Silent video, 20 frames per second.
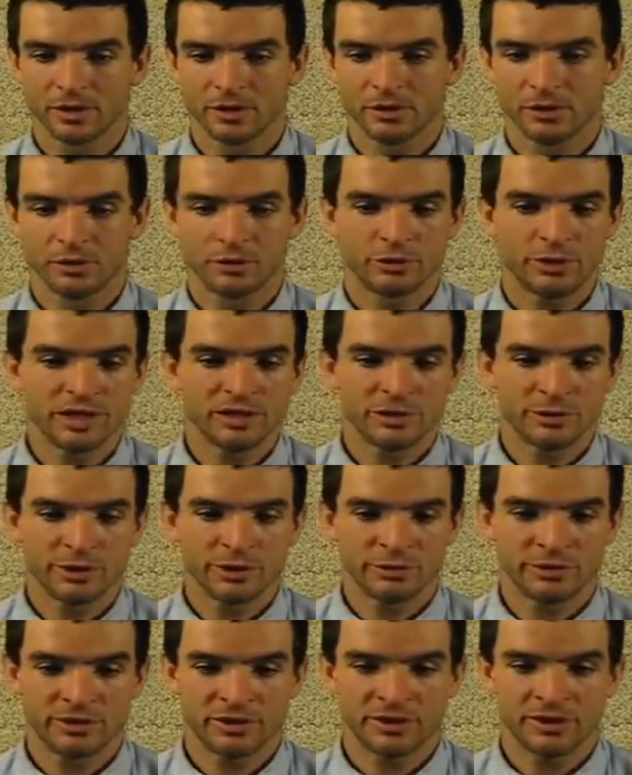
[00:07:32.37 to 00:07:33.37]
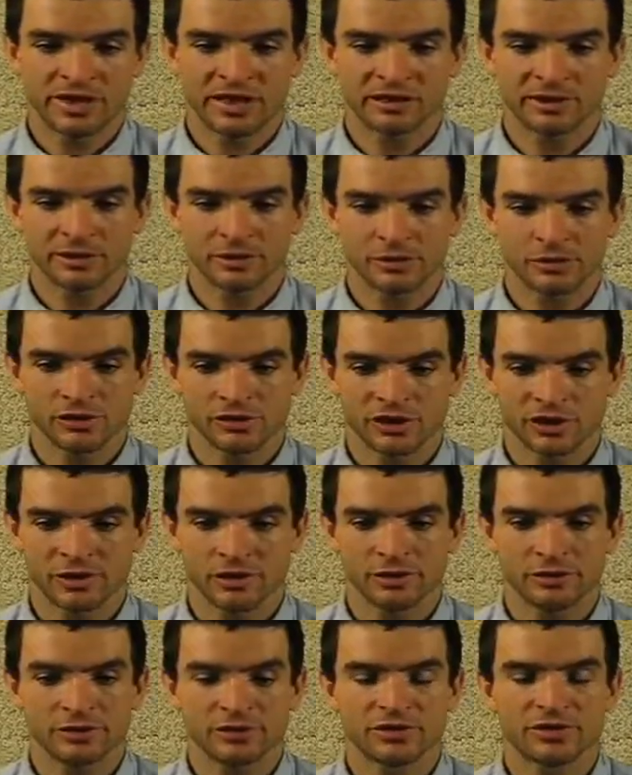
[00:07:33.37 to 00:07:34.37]
You graduate with the technical
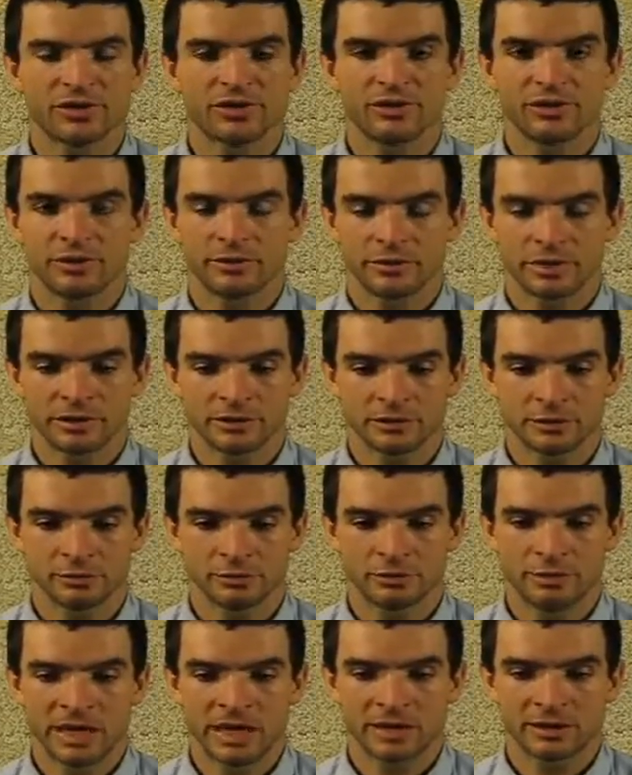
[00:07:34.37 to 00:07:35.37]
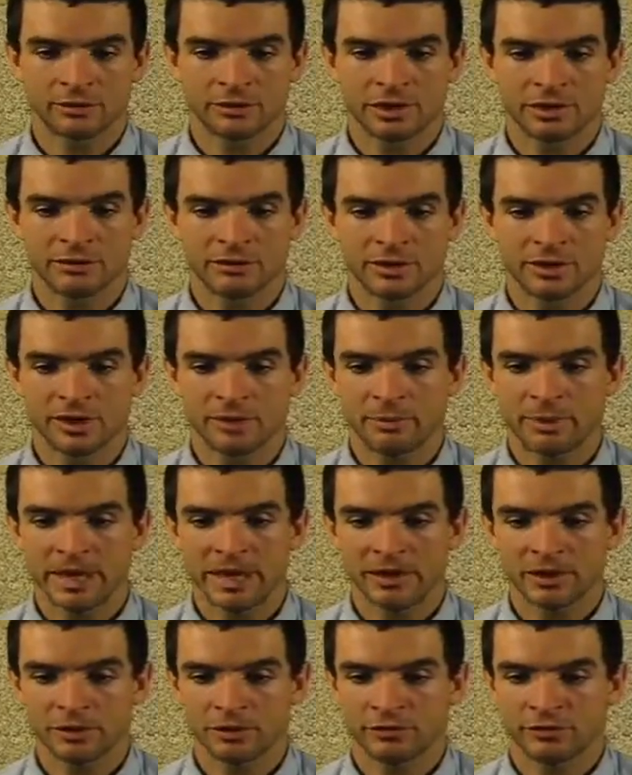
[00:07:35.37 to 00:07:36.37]
skills, theoretical background, and a
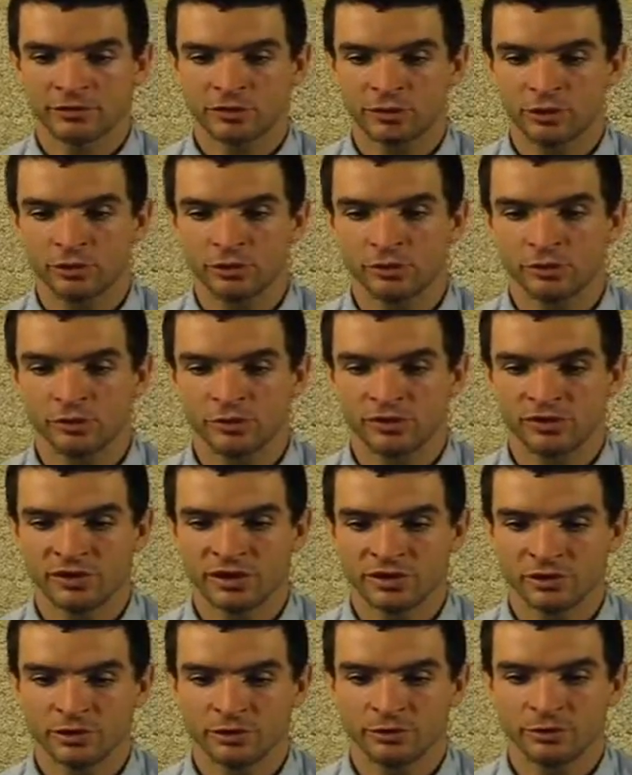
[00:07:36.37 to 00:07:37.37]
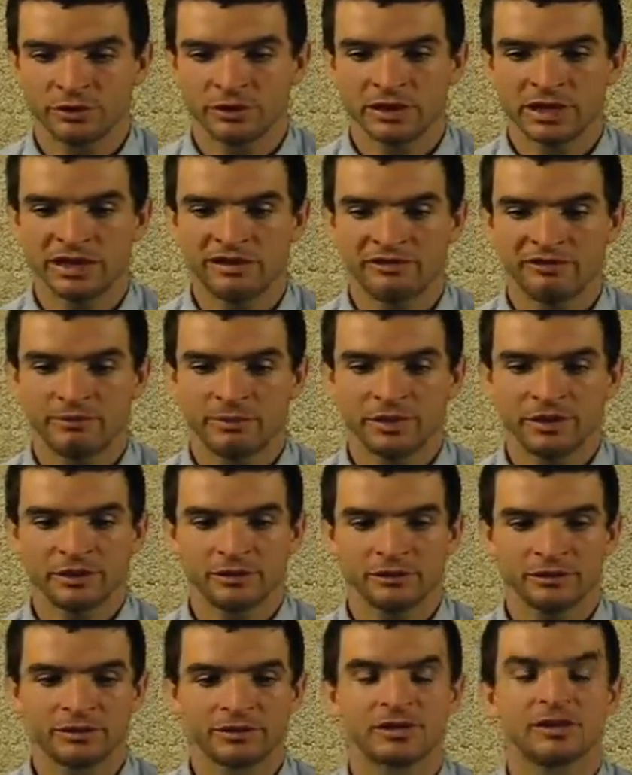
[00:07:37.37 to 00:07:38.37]
package of tools that you will have
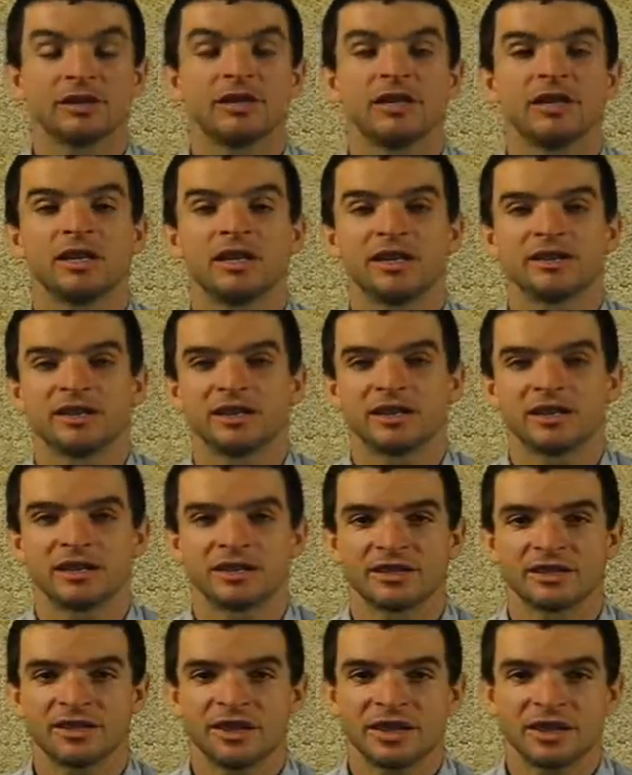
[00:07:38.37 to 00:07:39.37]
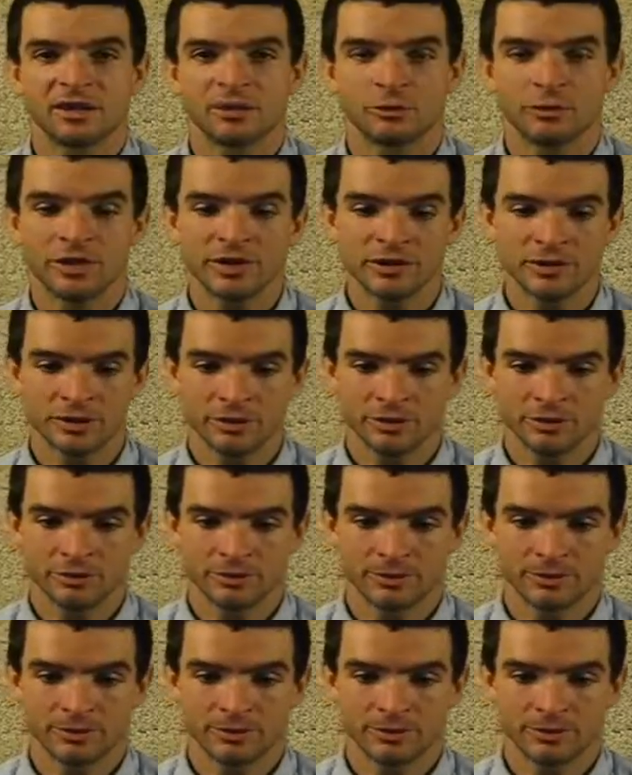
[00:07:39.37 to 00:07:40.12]
built and then can take with you.